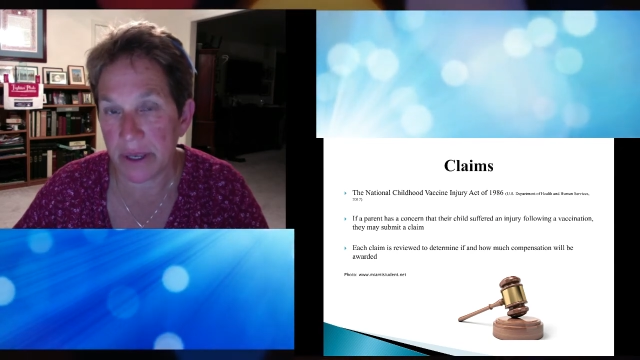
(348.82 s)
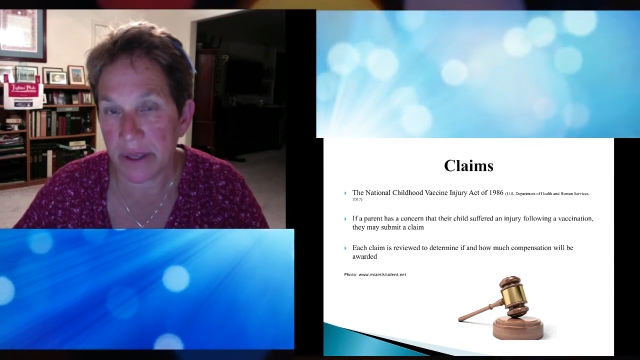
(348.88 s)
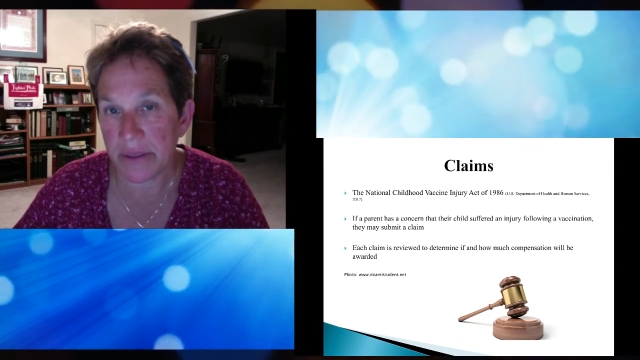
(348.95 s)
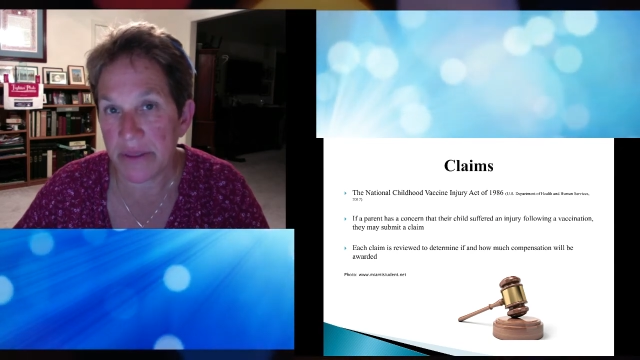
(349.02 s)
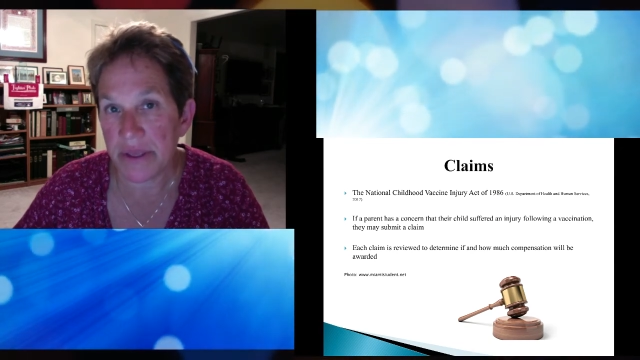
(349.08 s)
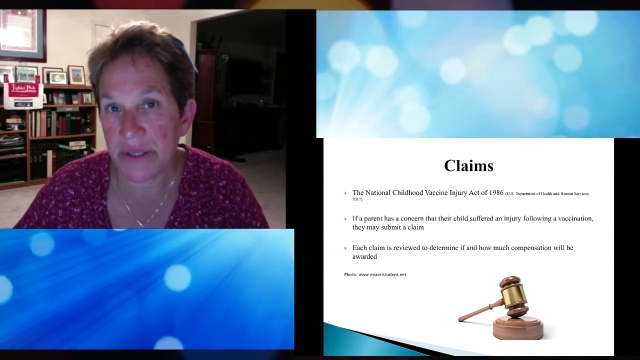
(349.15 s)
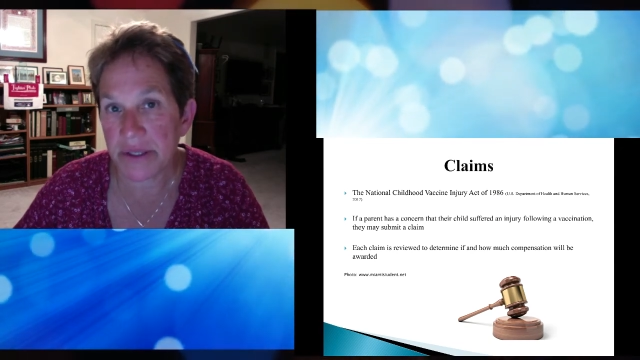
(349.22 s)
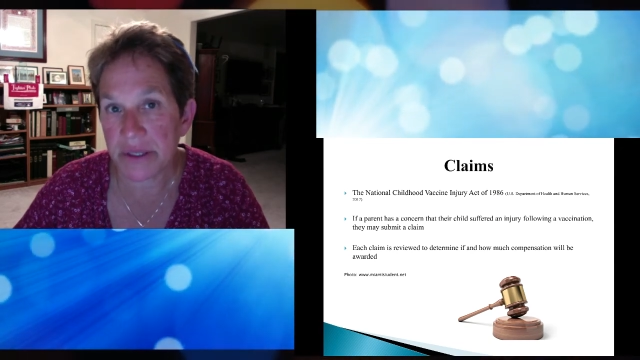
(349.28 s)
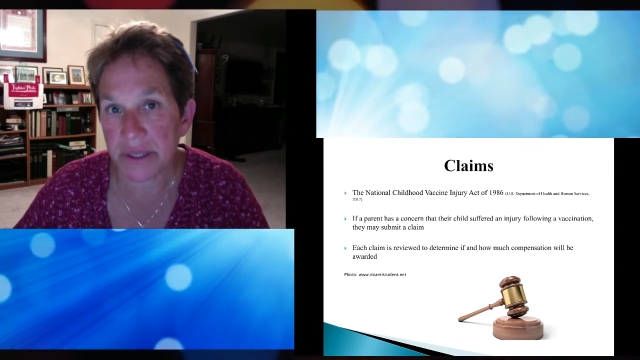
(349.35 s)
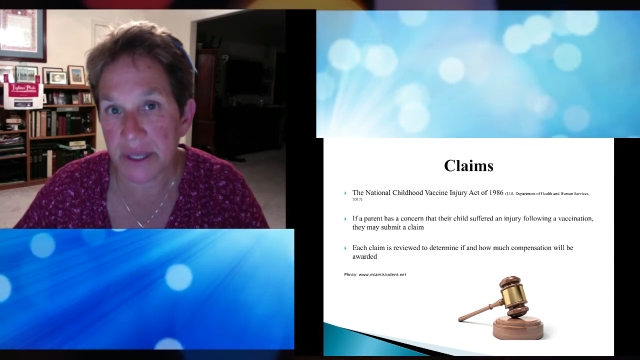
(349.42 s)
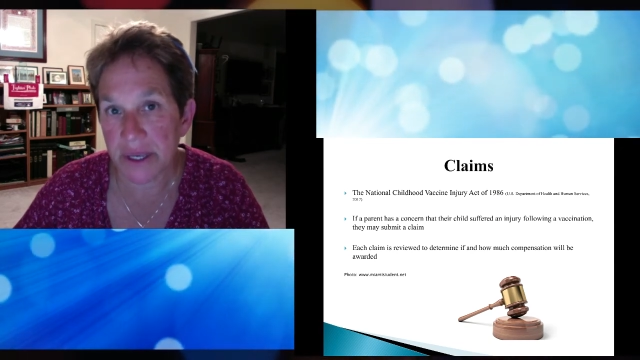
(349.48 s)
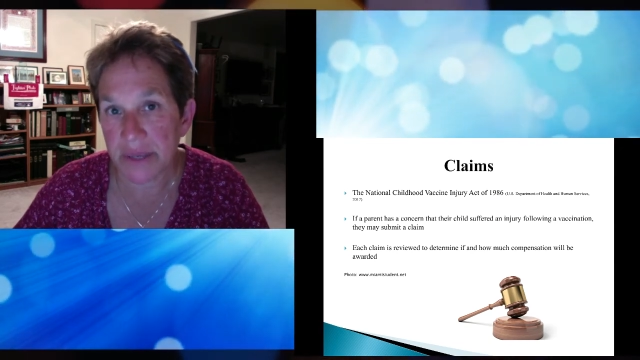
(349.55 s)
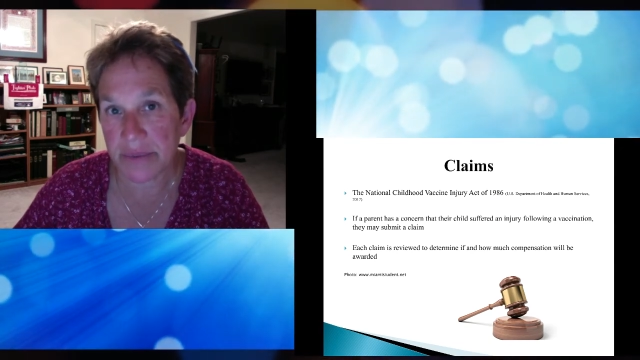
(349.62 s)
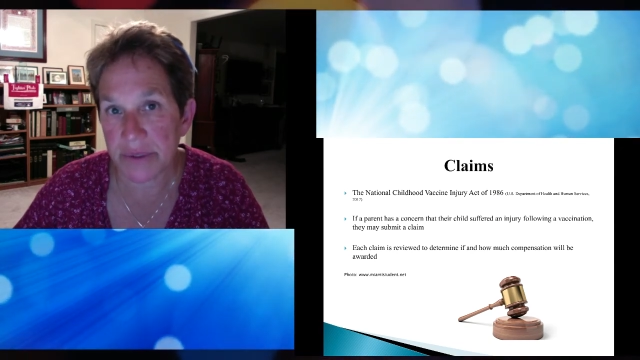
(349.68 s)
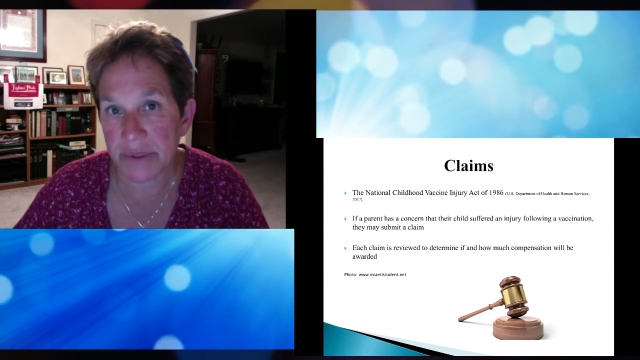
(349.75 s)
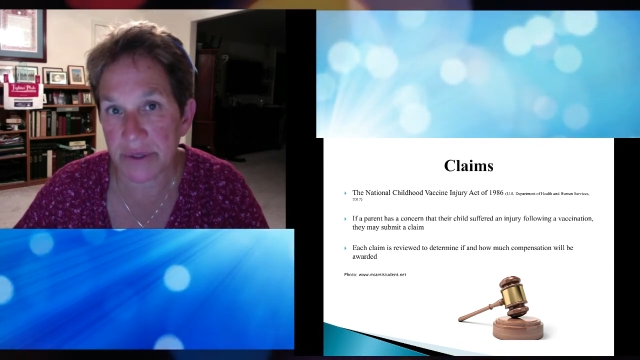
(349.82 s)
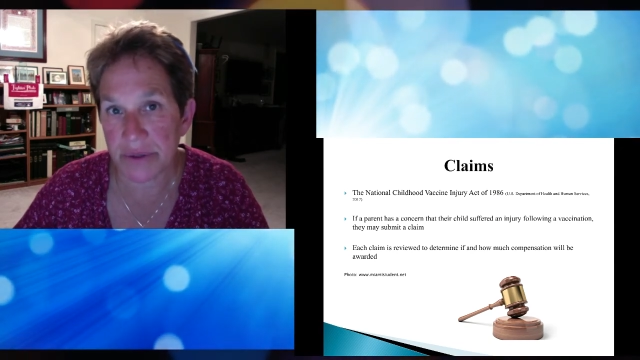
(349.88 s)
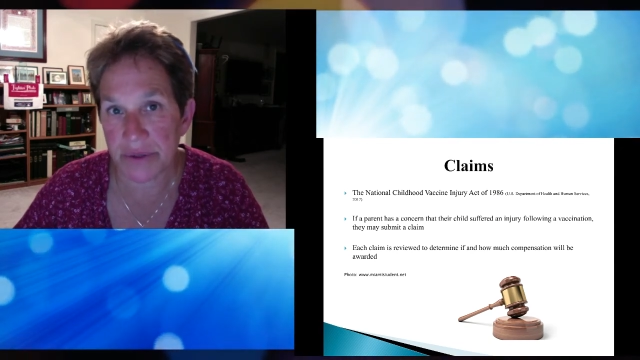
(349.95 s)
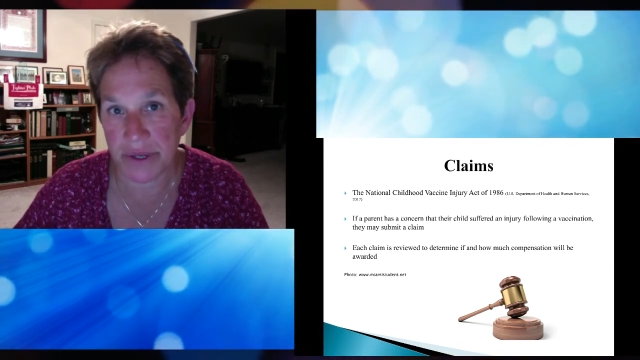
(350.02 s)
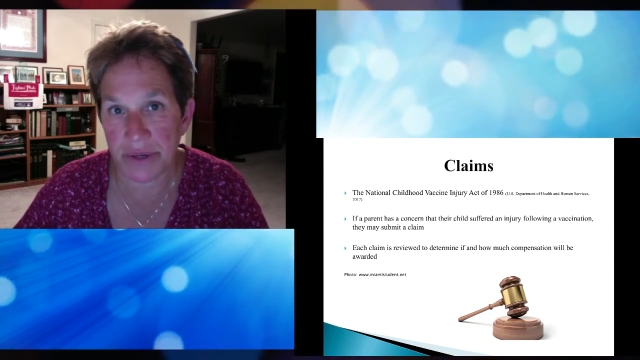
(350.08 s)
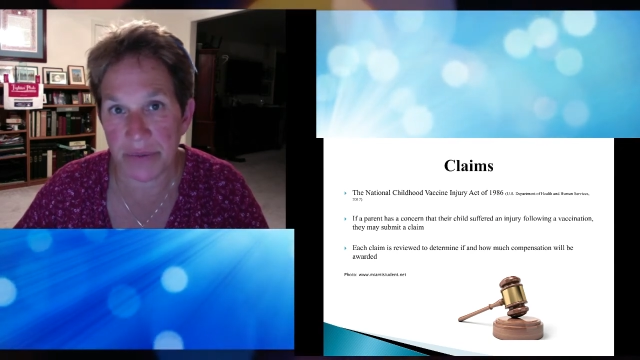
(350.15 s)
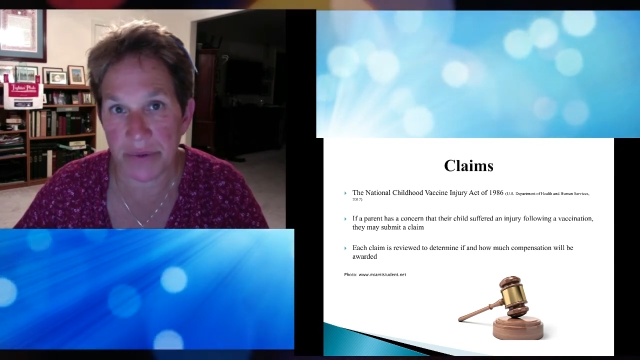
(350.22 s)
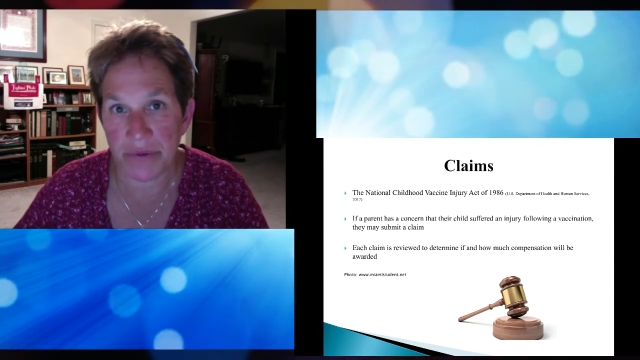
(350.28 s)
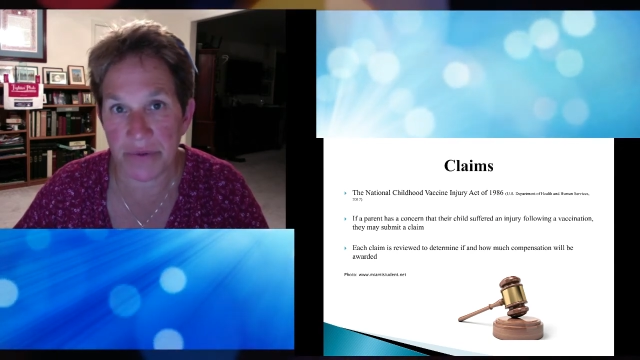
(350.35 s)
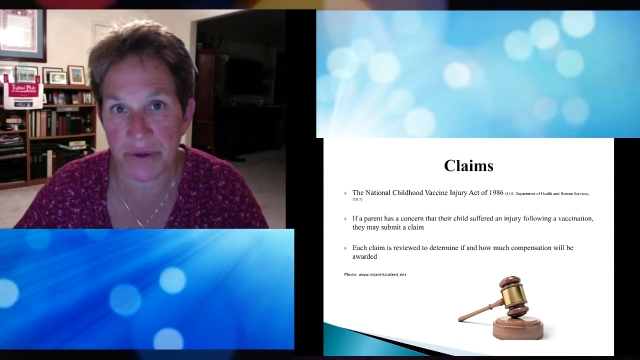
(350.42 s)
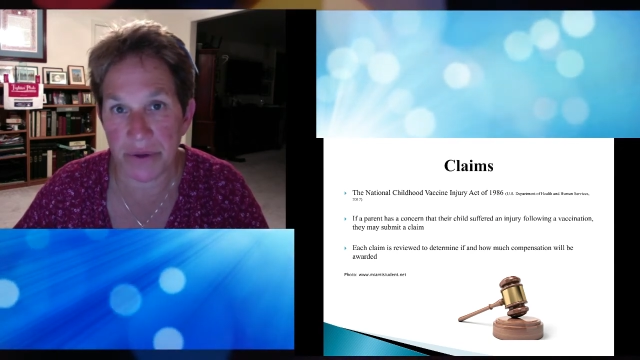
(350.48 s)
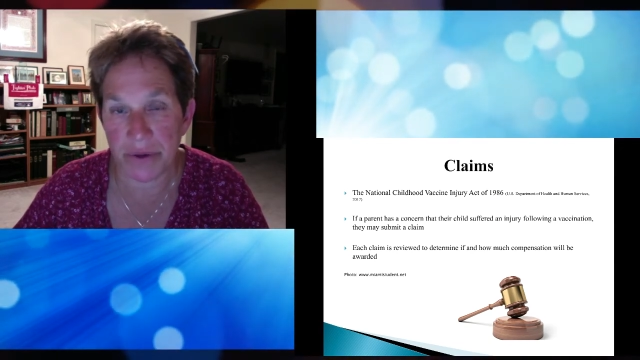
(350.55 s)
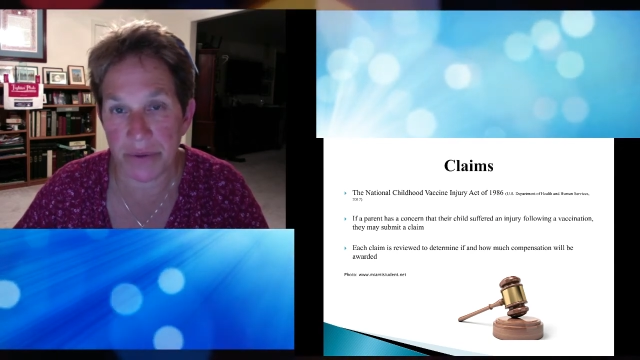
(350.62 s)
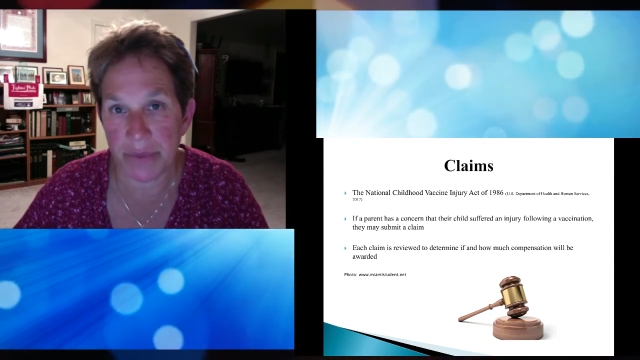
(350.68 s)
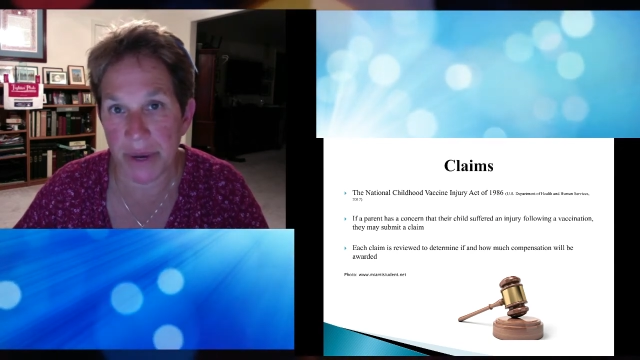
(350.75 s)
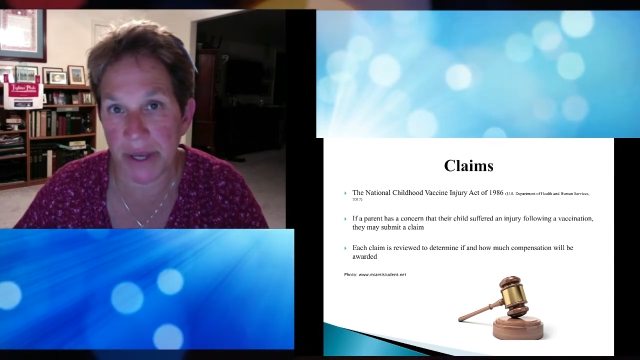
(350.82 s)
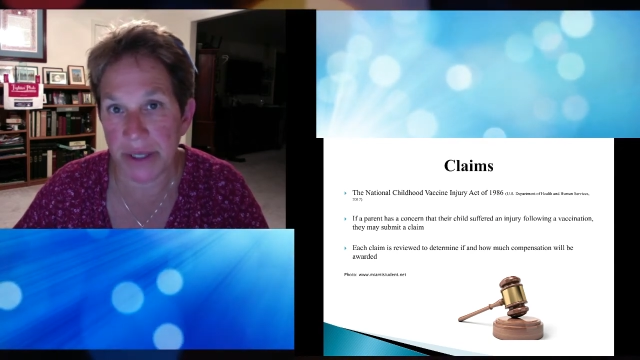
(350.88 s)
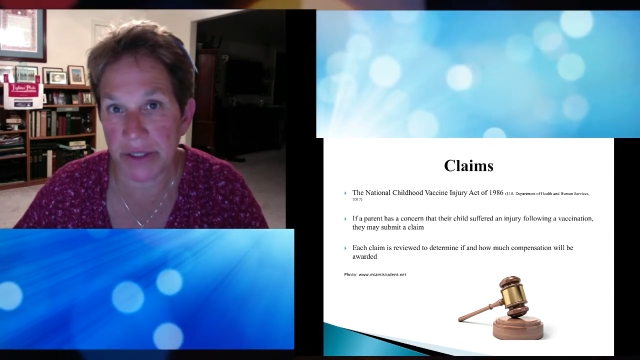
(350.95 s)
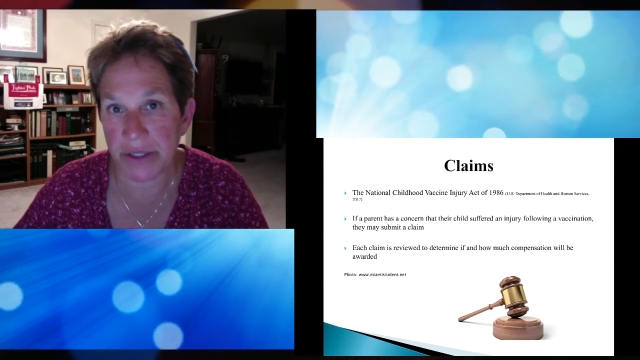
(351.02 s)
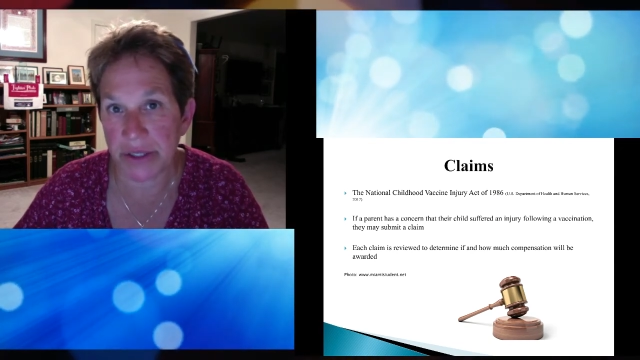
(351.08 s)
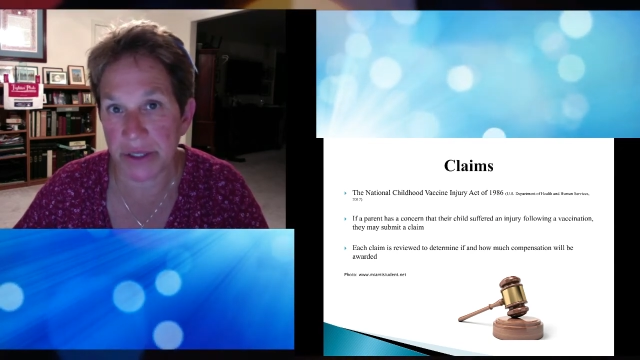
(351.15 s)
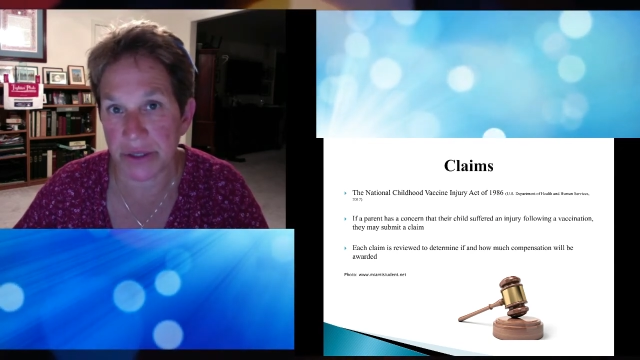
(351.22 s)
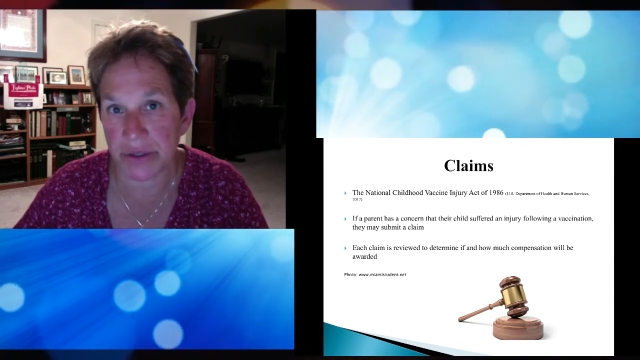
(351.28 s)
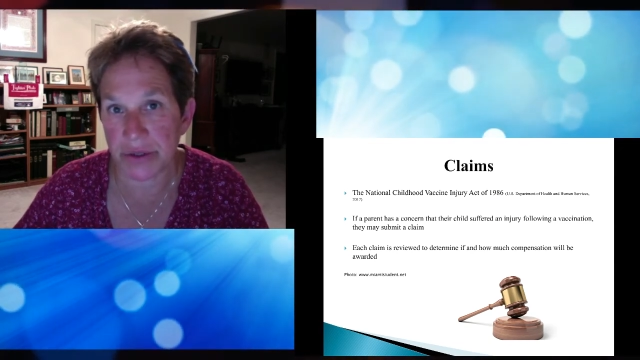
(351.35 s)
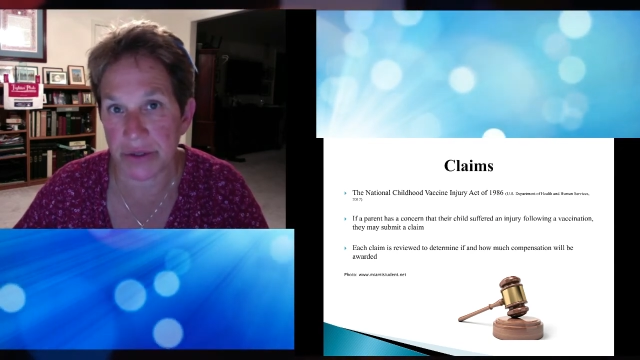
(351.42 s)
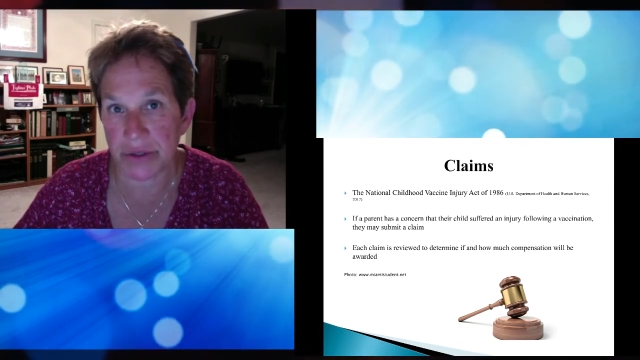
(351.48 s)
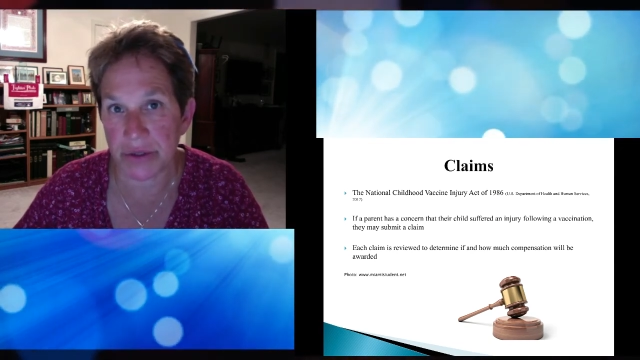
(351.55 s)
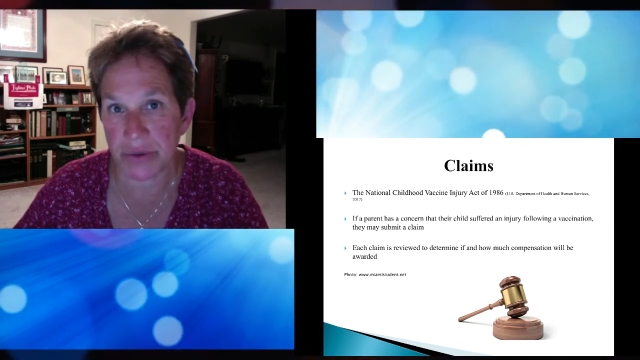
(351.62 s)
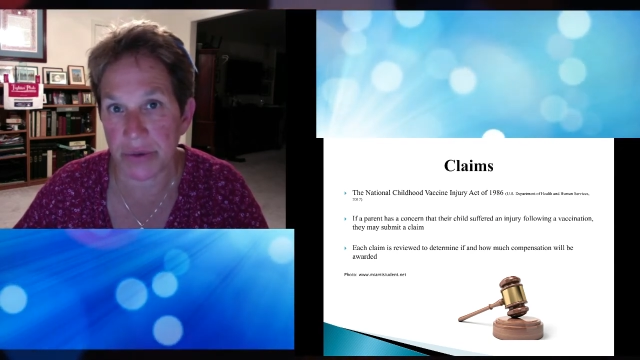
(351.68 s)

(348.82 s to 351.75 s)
These claims are then reviewed by adjusters